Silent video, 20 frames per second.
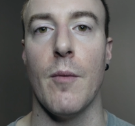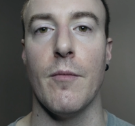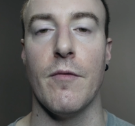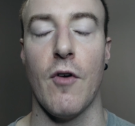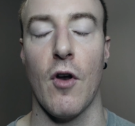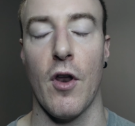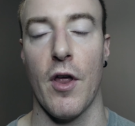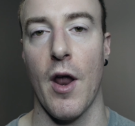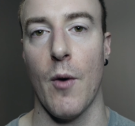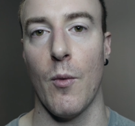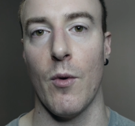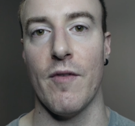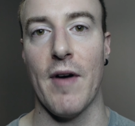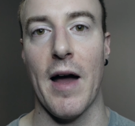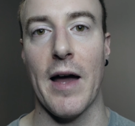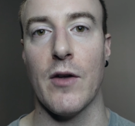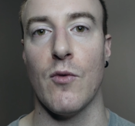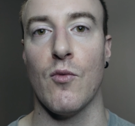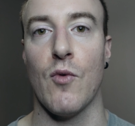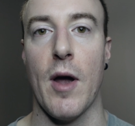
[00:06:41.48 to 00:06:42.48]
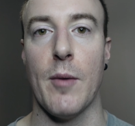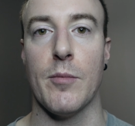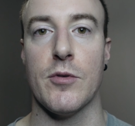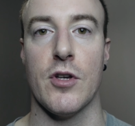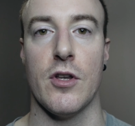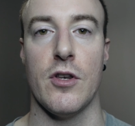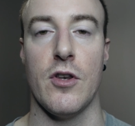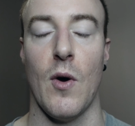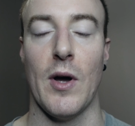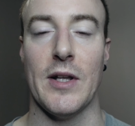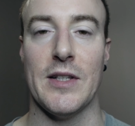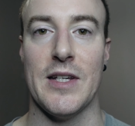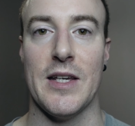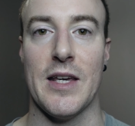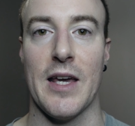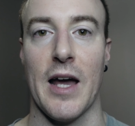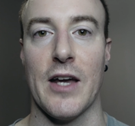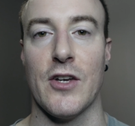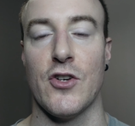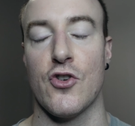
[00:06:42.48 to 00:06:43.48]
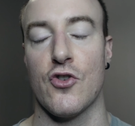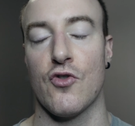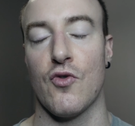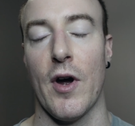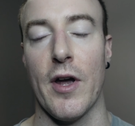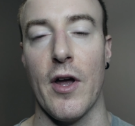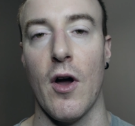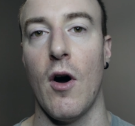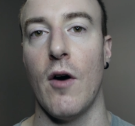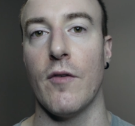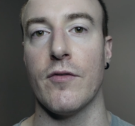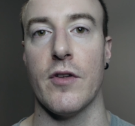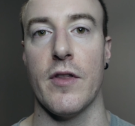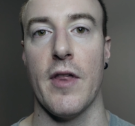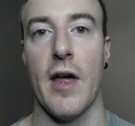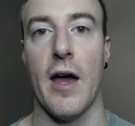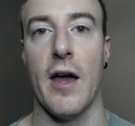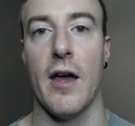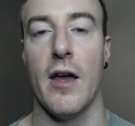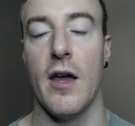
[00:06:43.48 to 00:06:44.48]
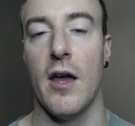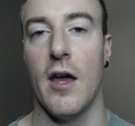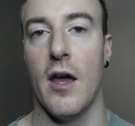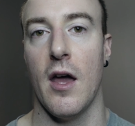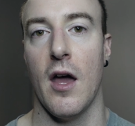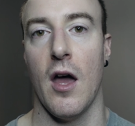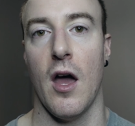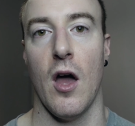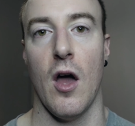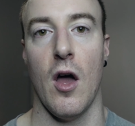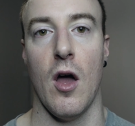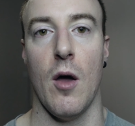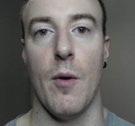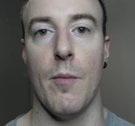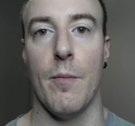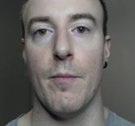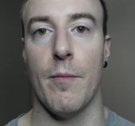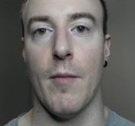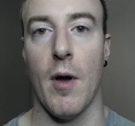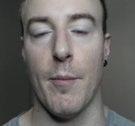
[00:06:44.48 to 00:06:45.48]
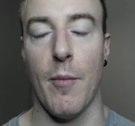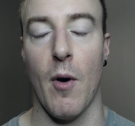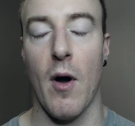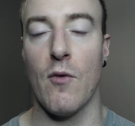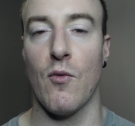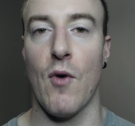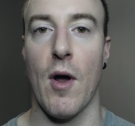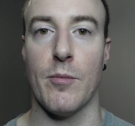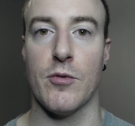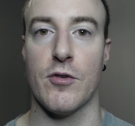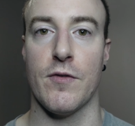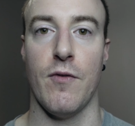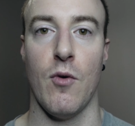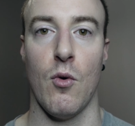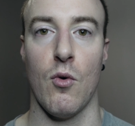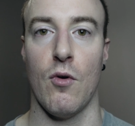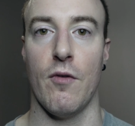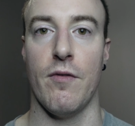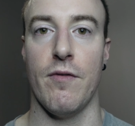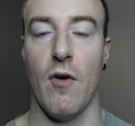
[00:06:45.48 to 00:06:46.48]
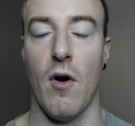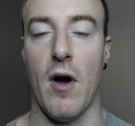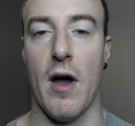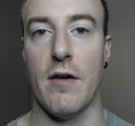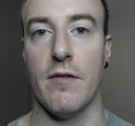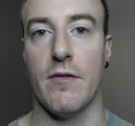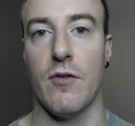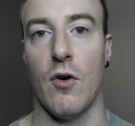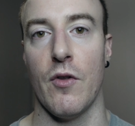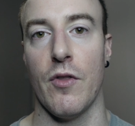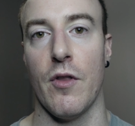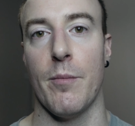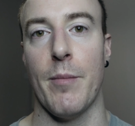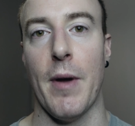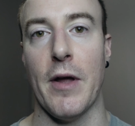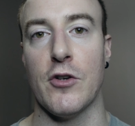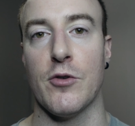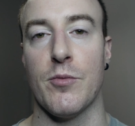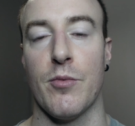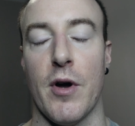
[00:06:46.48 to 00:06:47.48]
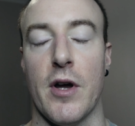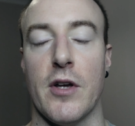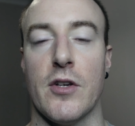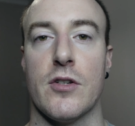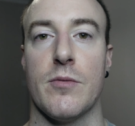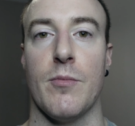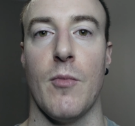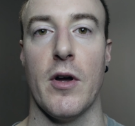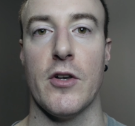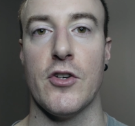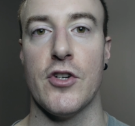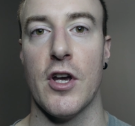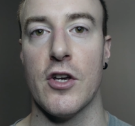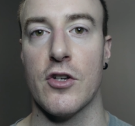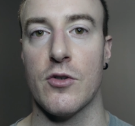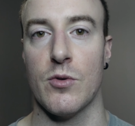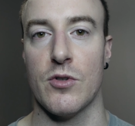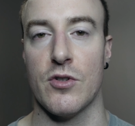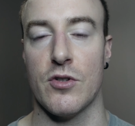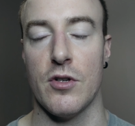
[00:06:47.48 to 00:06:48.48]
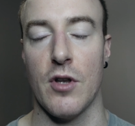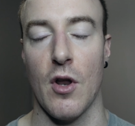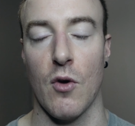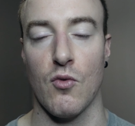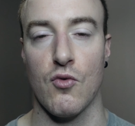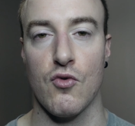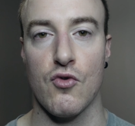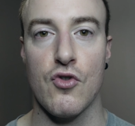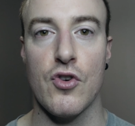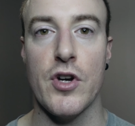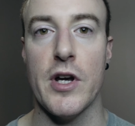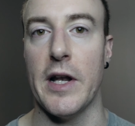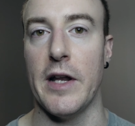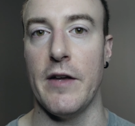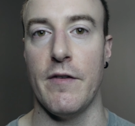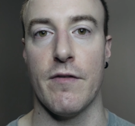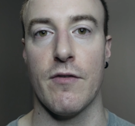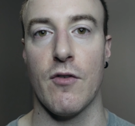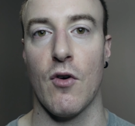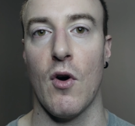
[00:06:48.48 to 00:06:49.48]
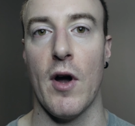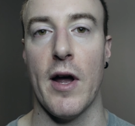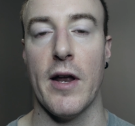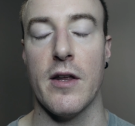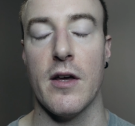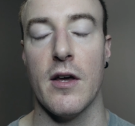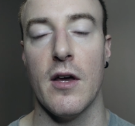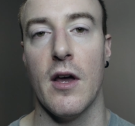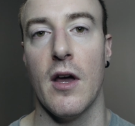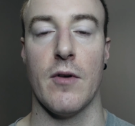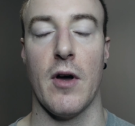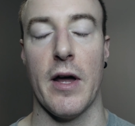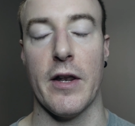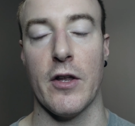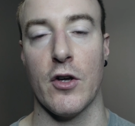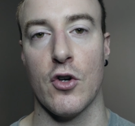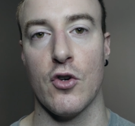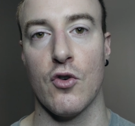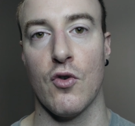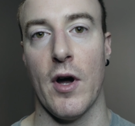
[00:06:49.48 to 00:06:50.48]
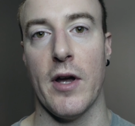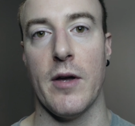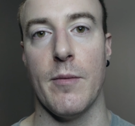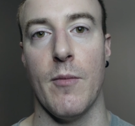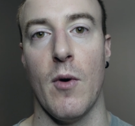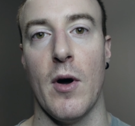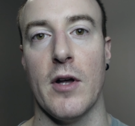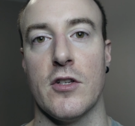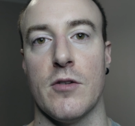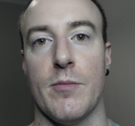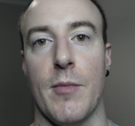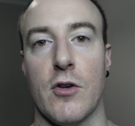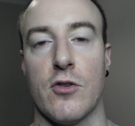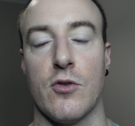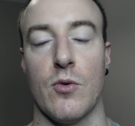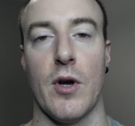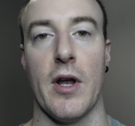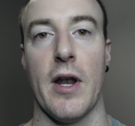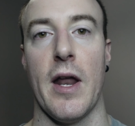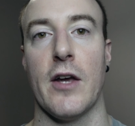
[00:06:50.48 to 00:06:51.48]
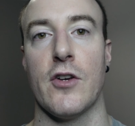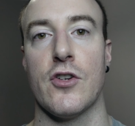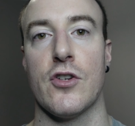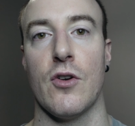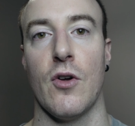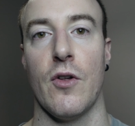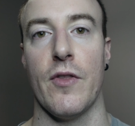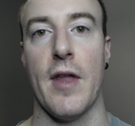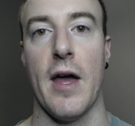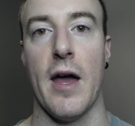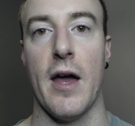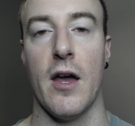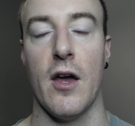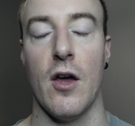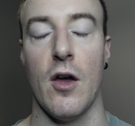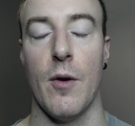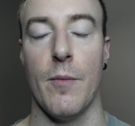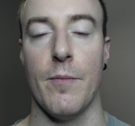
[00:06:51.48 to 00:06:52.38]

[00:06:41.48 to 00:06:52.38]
followed up with 8 reps at 90k straight after that. And by reps 4 or 5 on the bench press, my chest was really fried. I had a great mind to muscle connection on that.